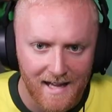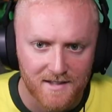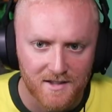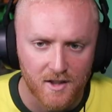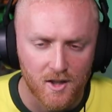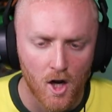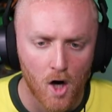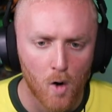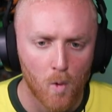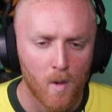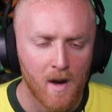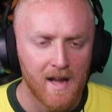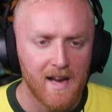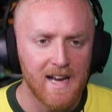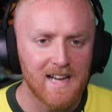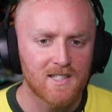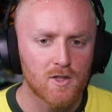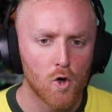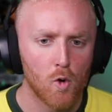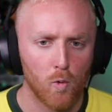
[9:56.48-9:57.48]
is a goal.
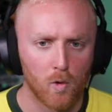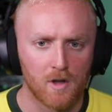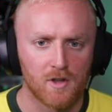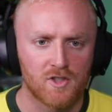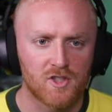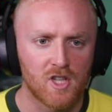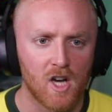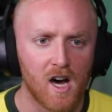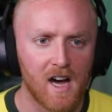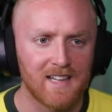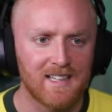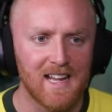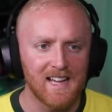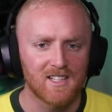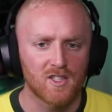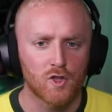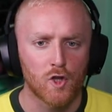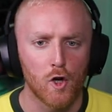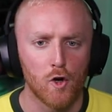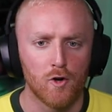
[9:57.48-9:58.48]
It's all onside.
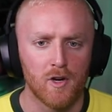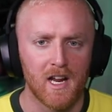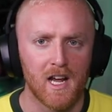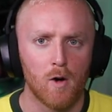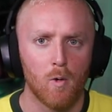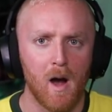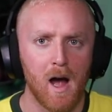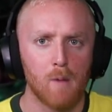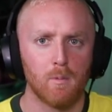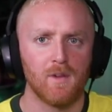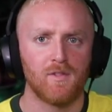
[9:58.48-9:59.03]
It's two nil, and